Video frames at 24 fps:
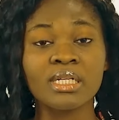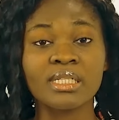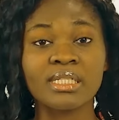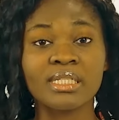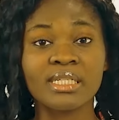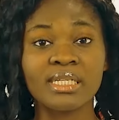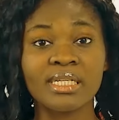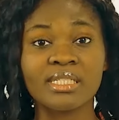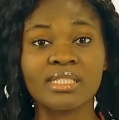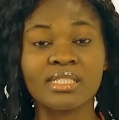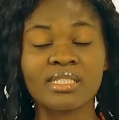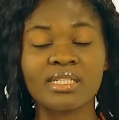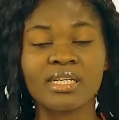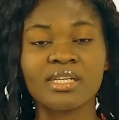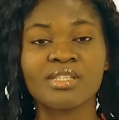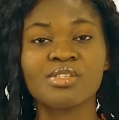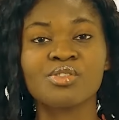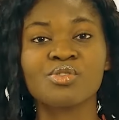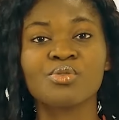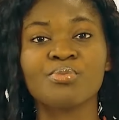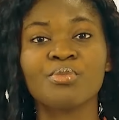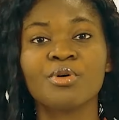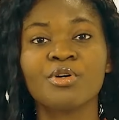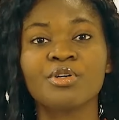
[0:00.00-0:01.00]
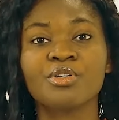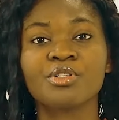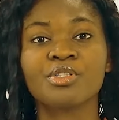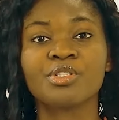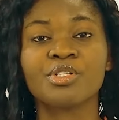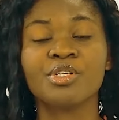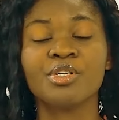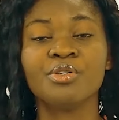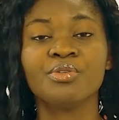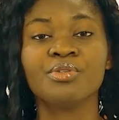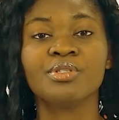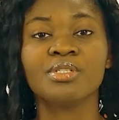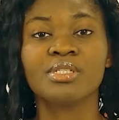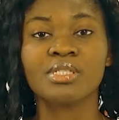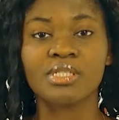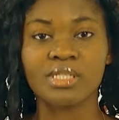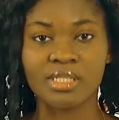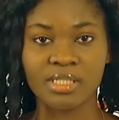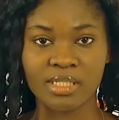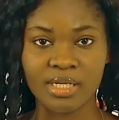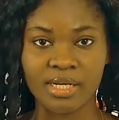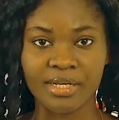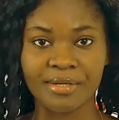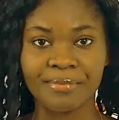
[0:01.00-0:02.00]
this is tomorrow's news
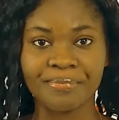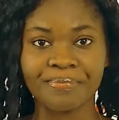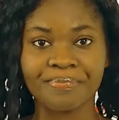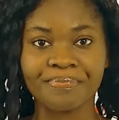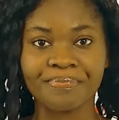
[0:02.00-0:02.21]
today.